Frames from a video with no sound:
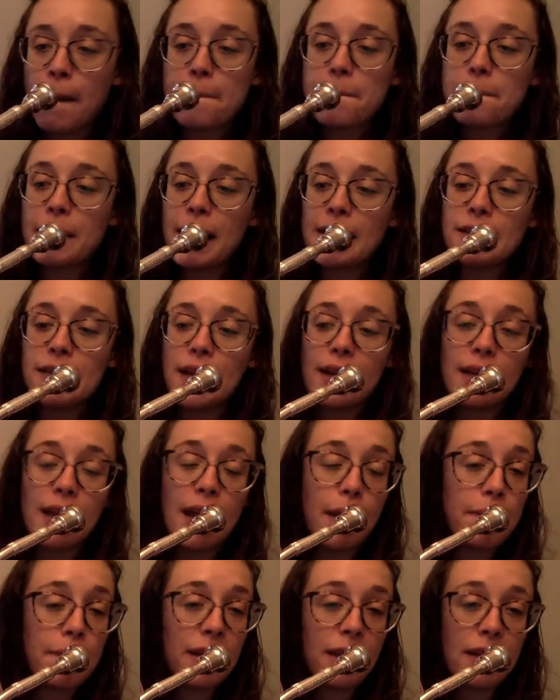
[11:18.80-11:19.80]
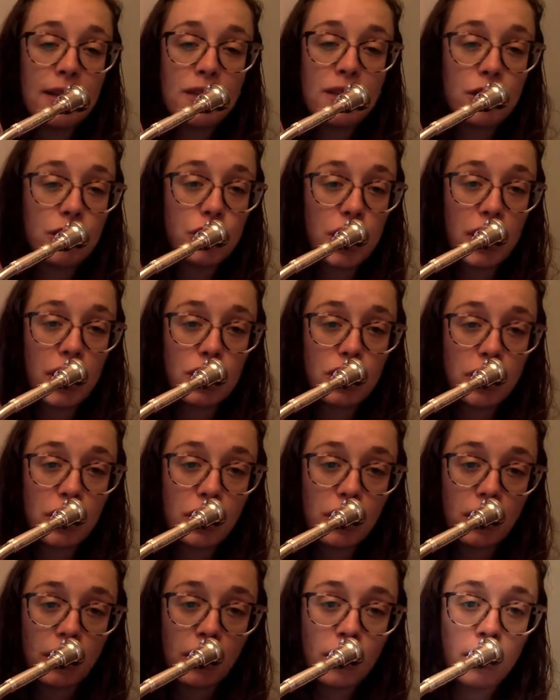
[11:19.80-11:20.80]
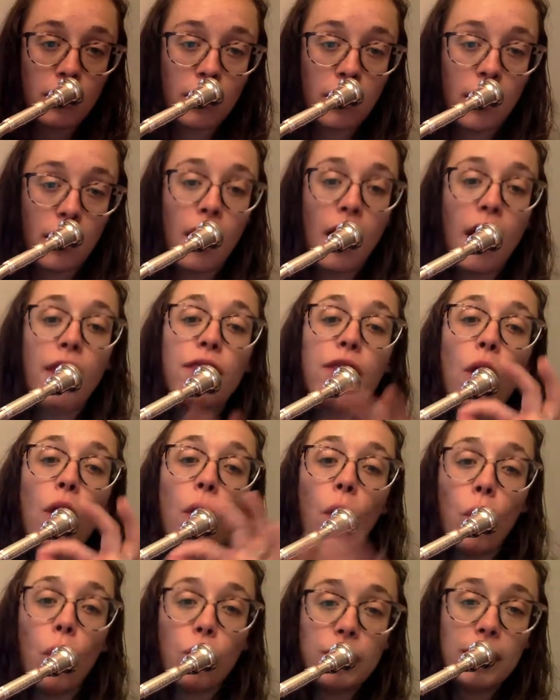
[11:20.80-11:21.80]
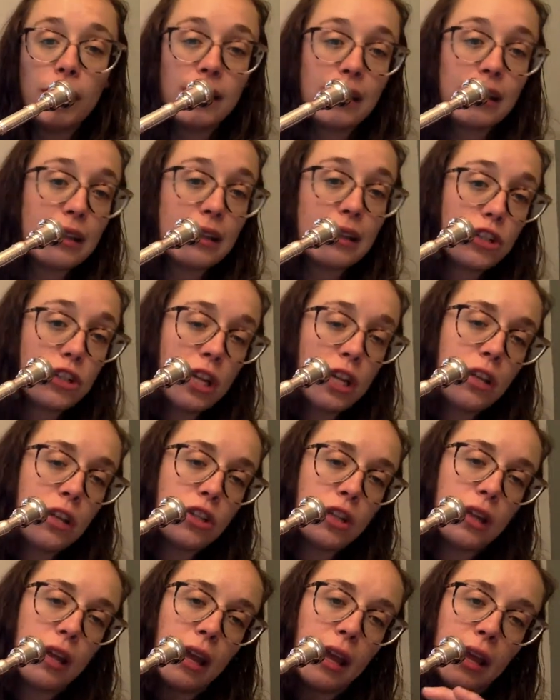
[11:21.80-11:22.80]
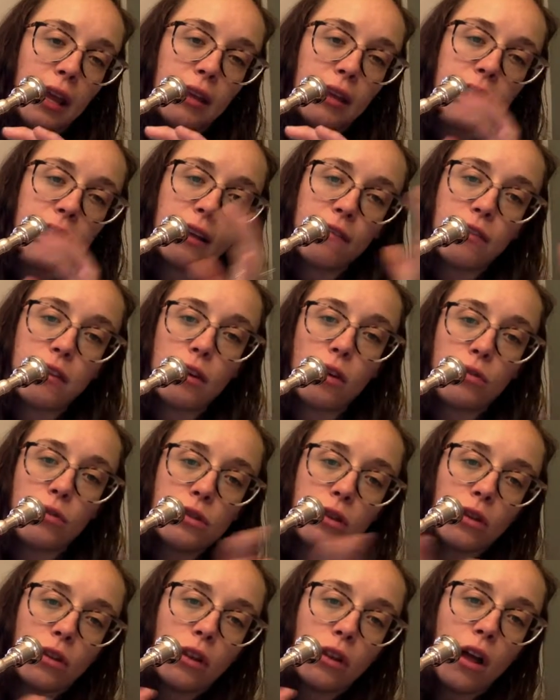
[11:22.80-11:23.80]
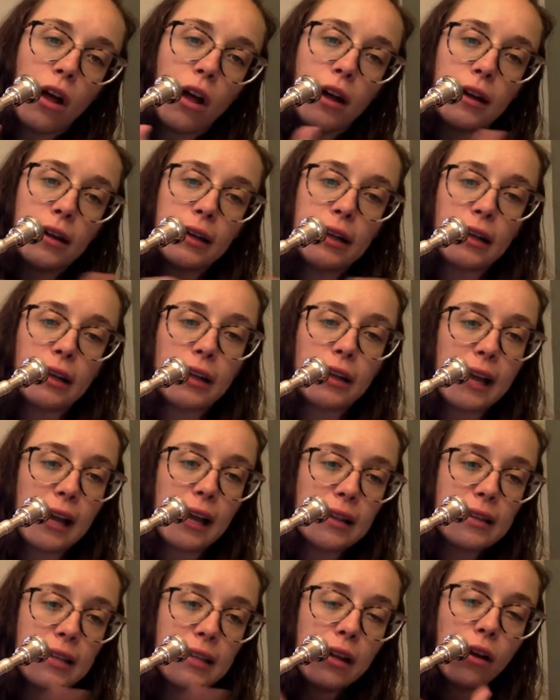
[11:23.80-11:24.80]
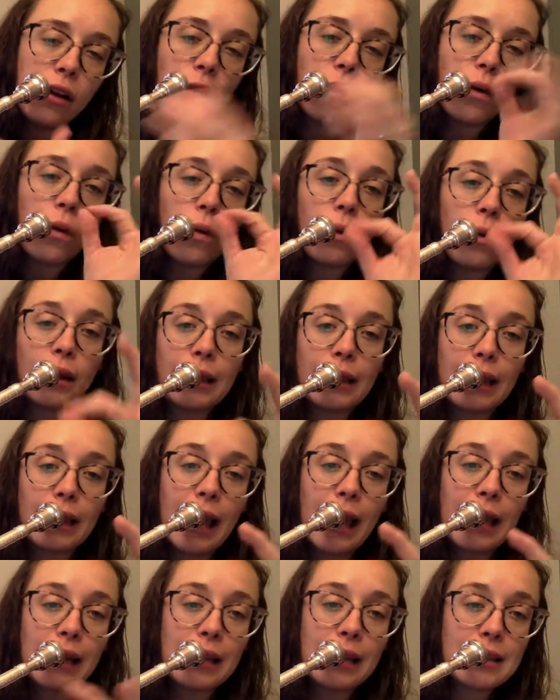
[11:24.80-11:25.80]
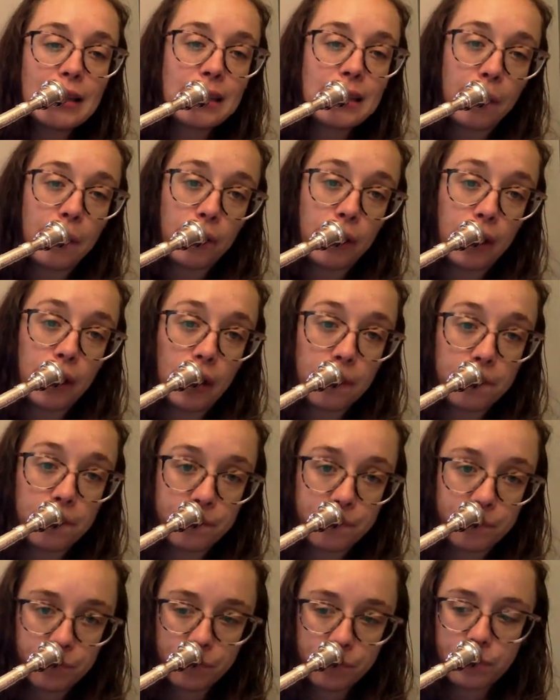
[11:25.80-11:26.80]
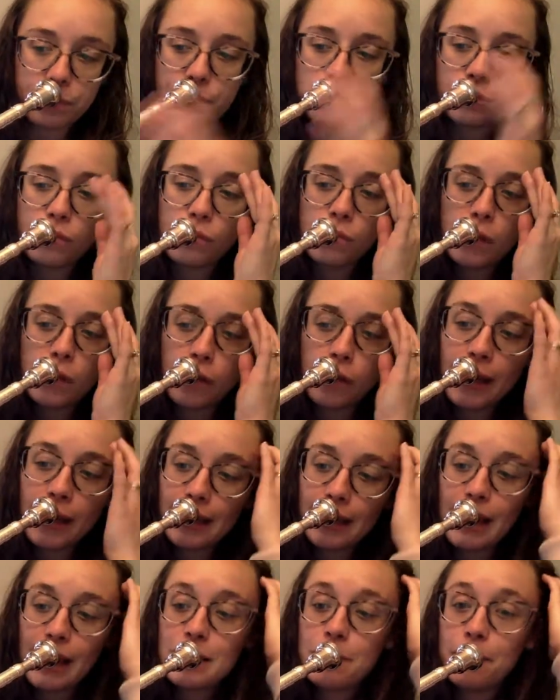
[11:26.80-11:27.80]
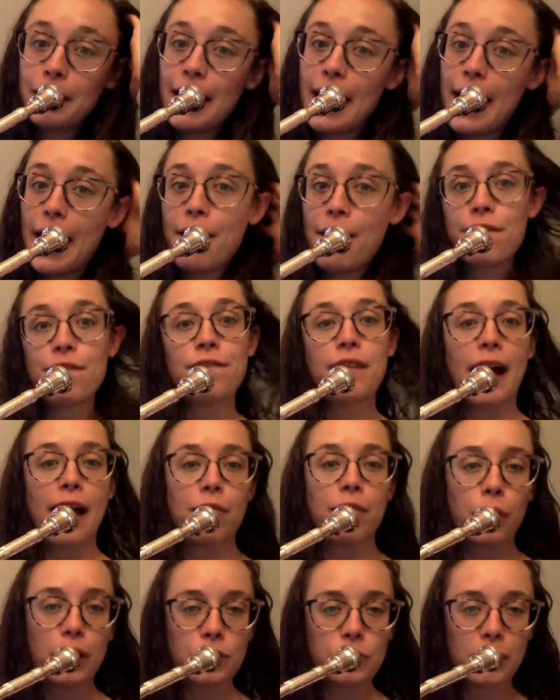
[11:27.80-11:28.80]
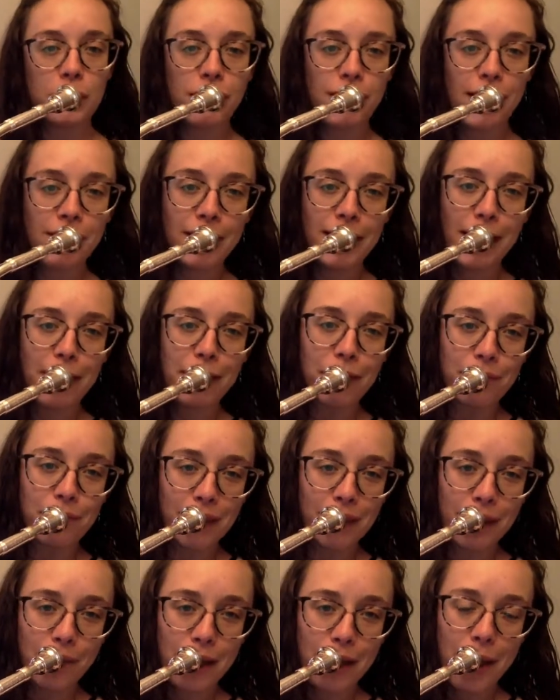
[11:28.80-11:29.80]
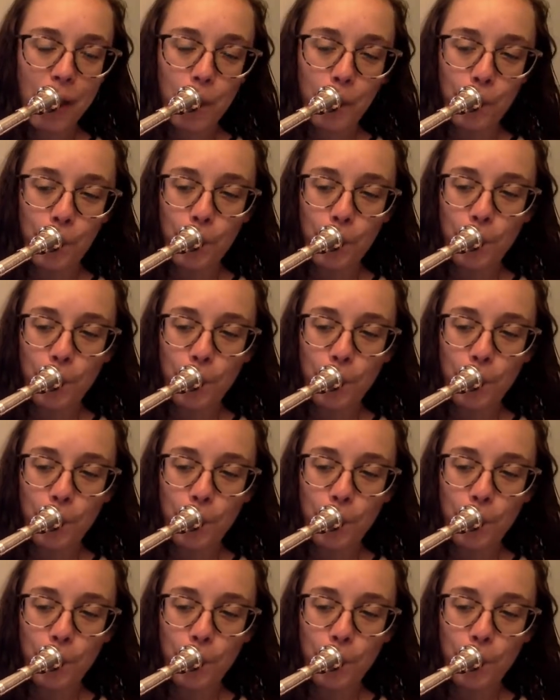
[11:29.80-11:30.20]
My dynamic isn't changing. The only thing that's changing is if the notes are long and connected or light and separated. All right, let's play it 5.25 together. Here we go.